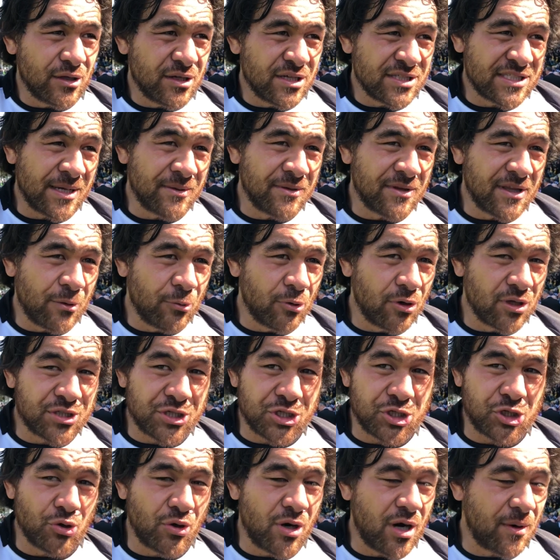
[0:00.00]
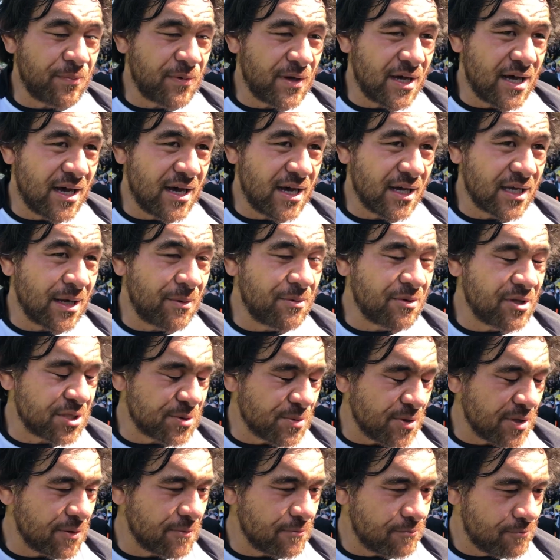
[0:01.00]
something they're willing to shore up coming
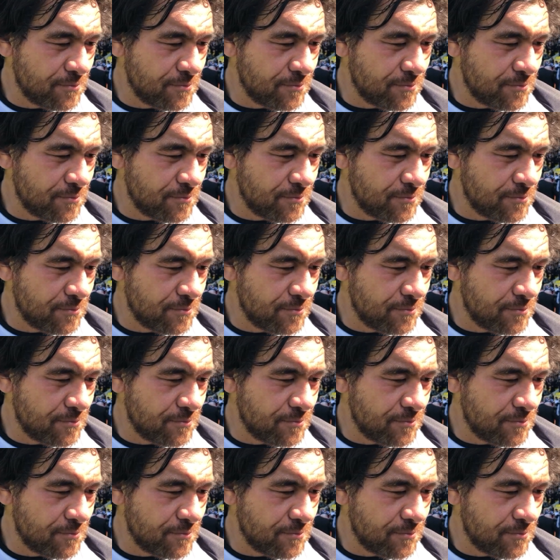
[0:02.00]
this week.